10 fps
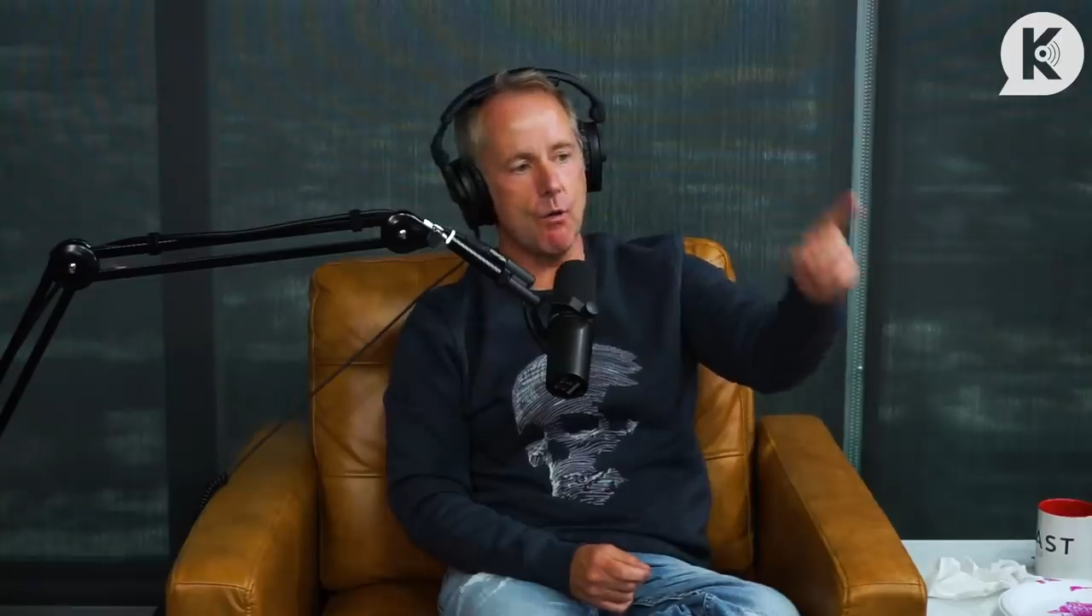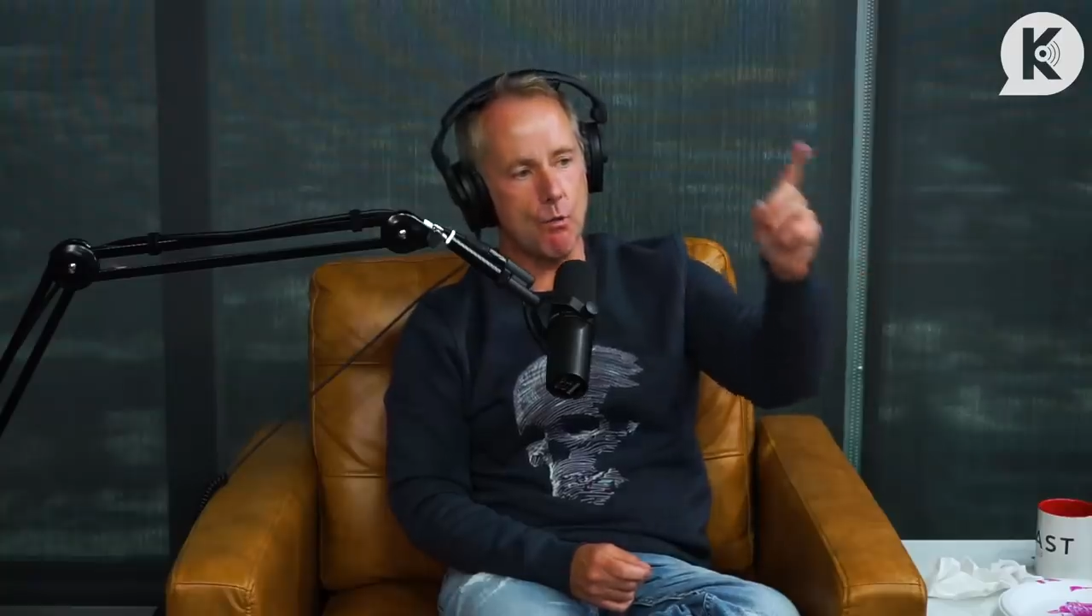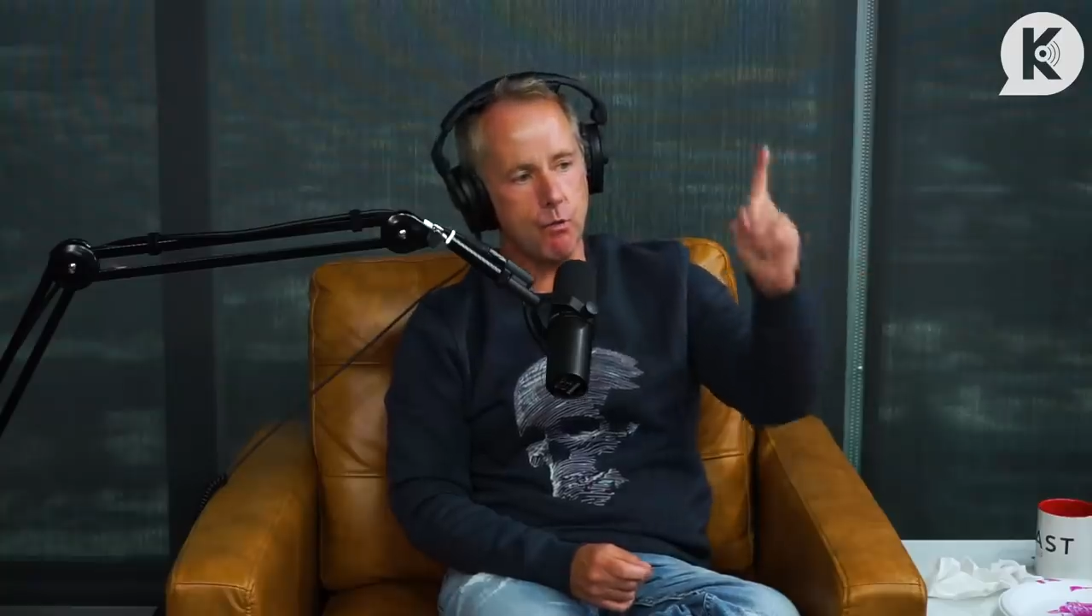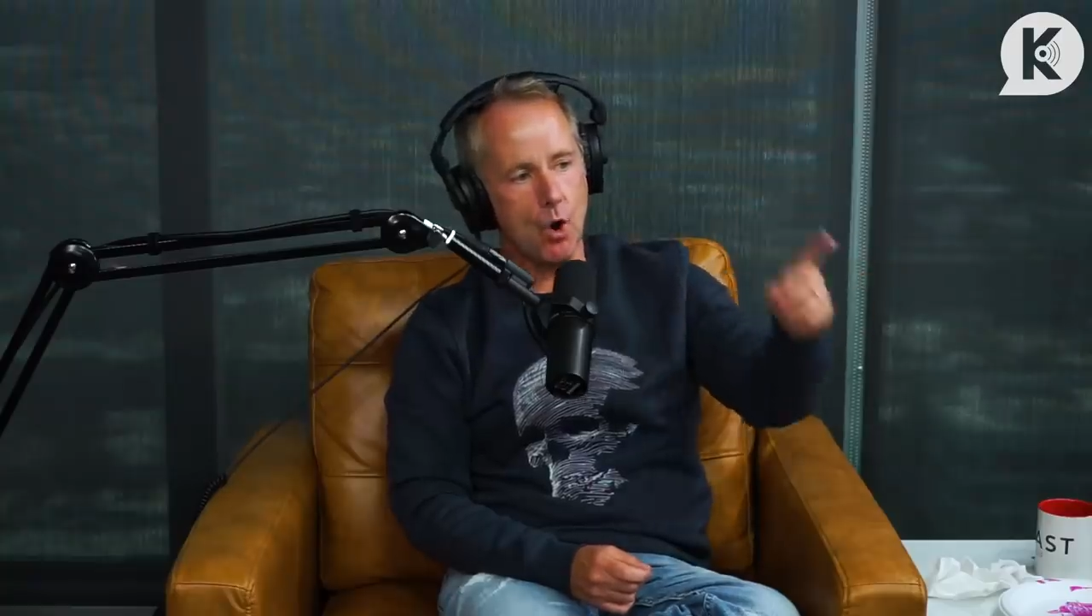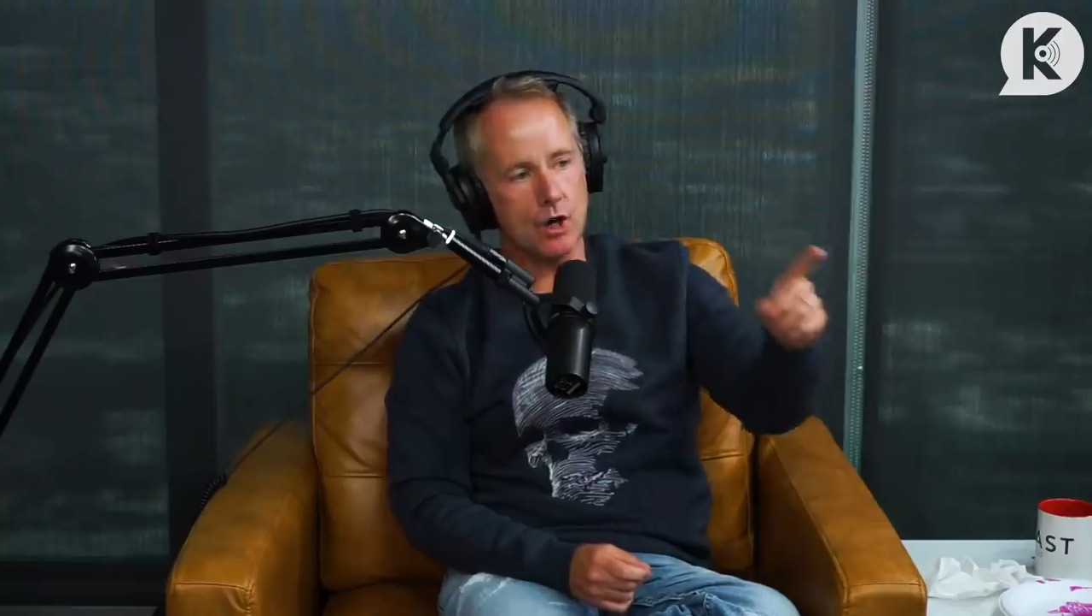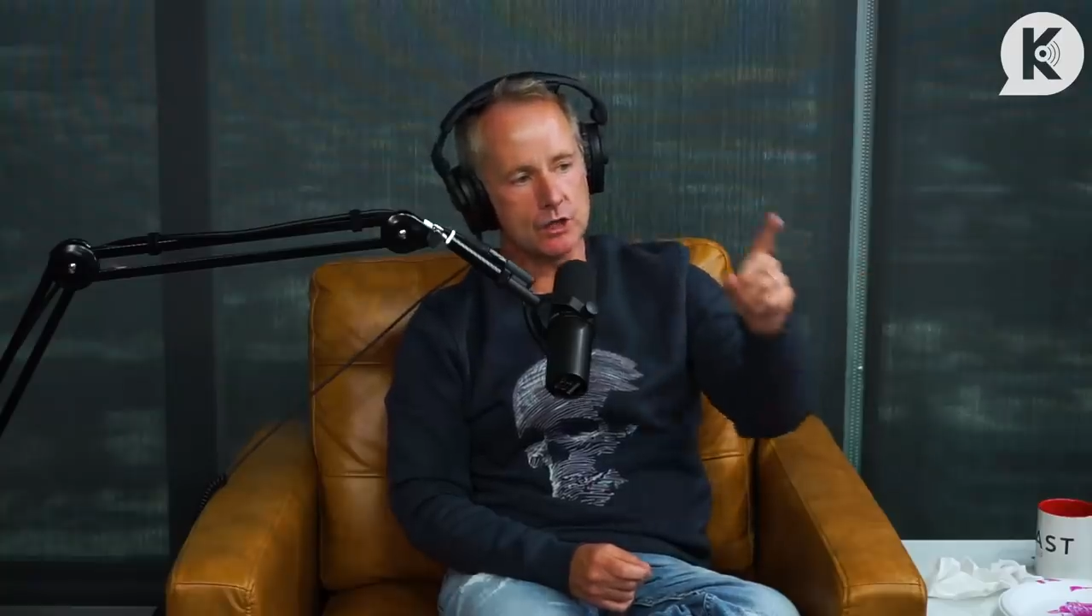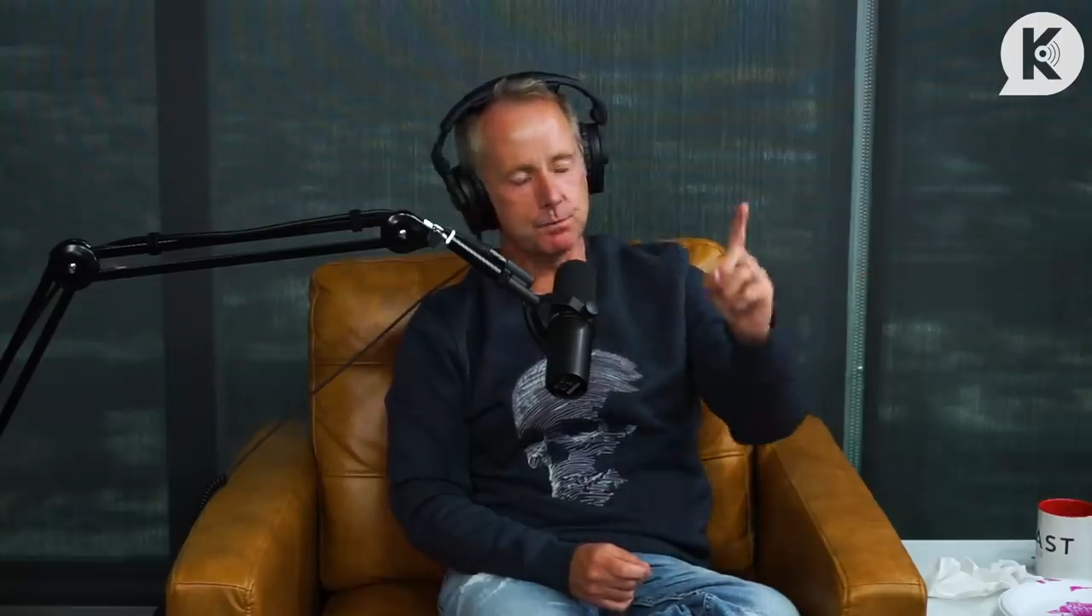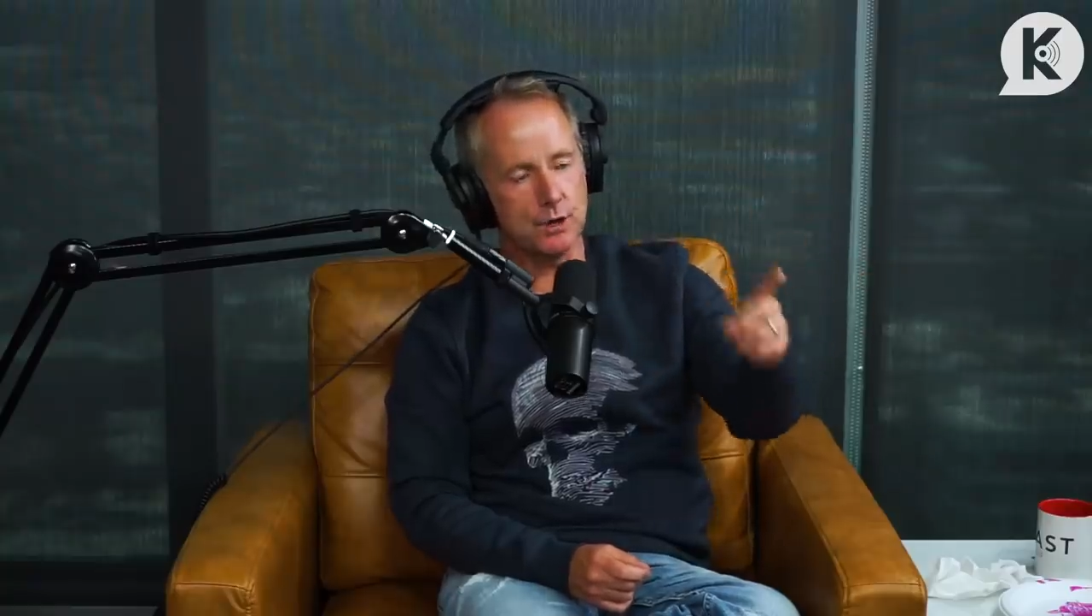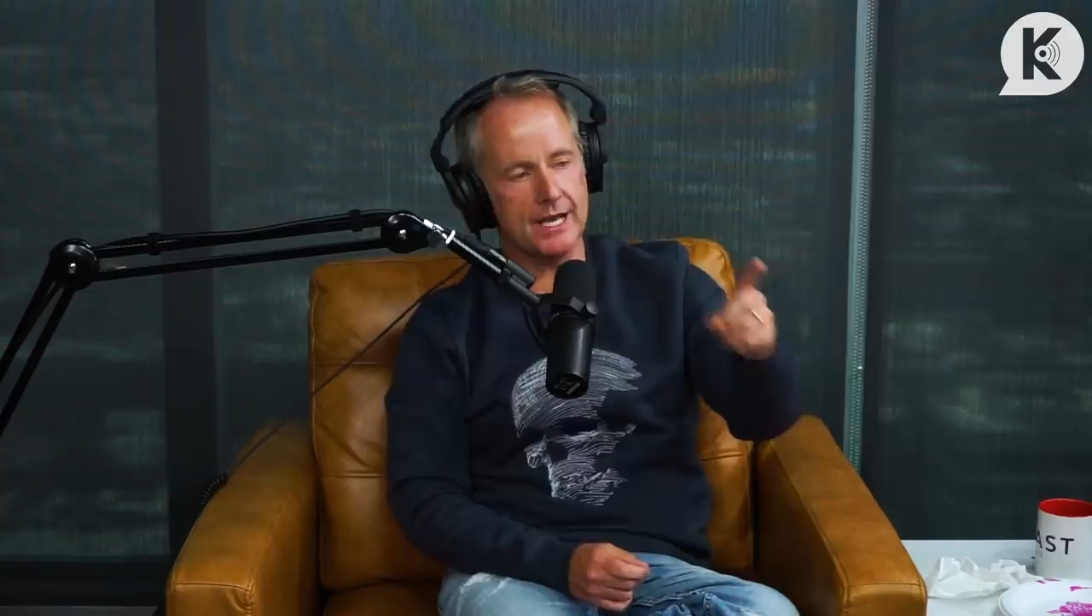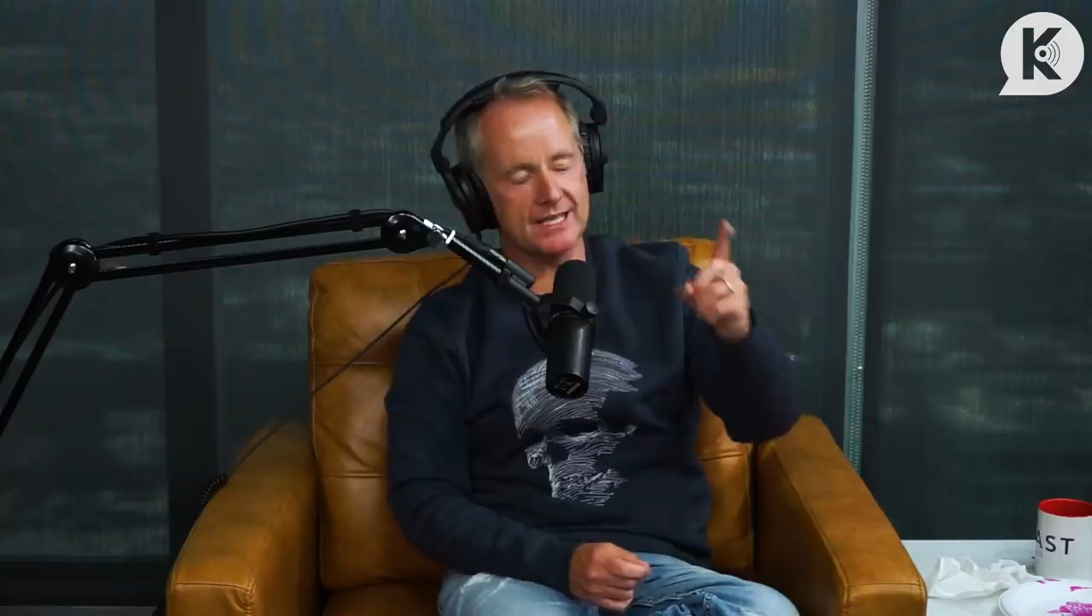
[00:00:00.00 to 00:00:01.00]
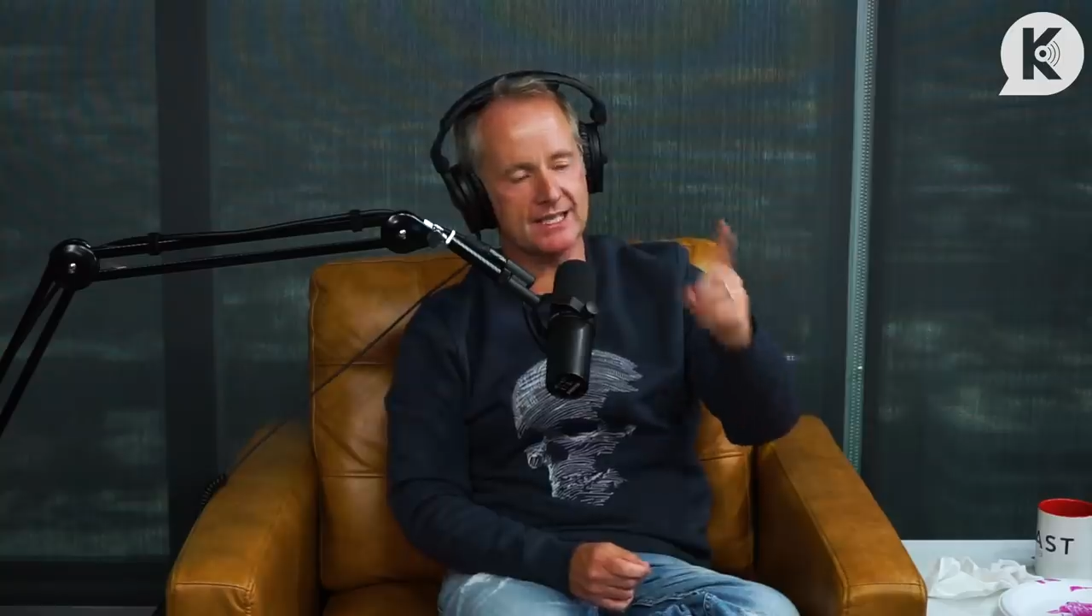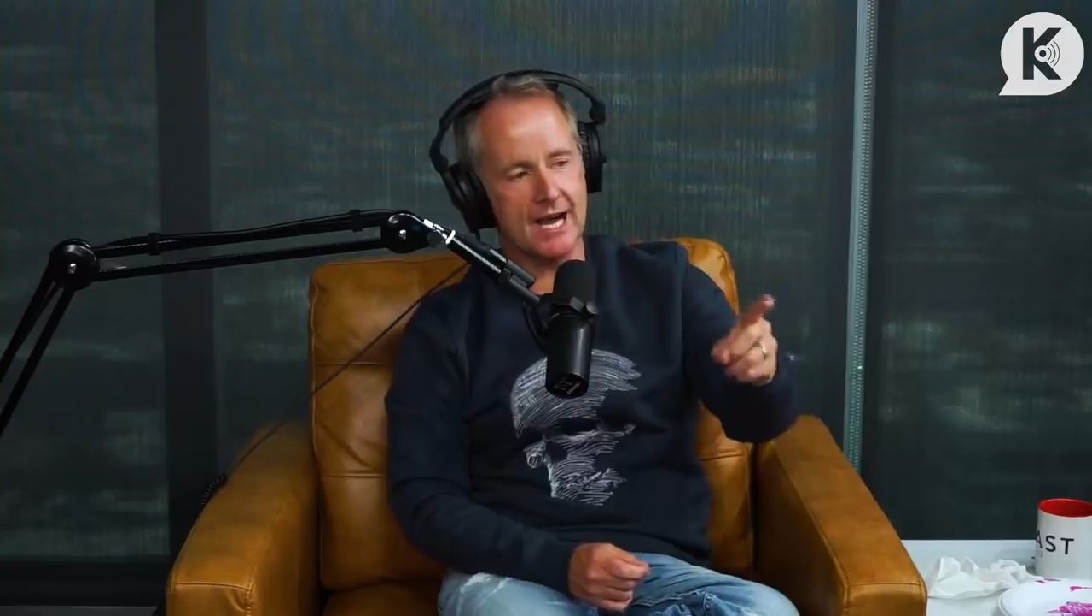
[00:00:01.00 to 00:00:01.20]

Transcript: Was me Blind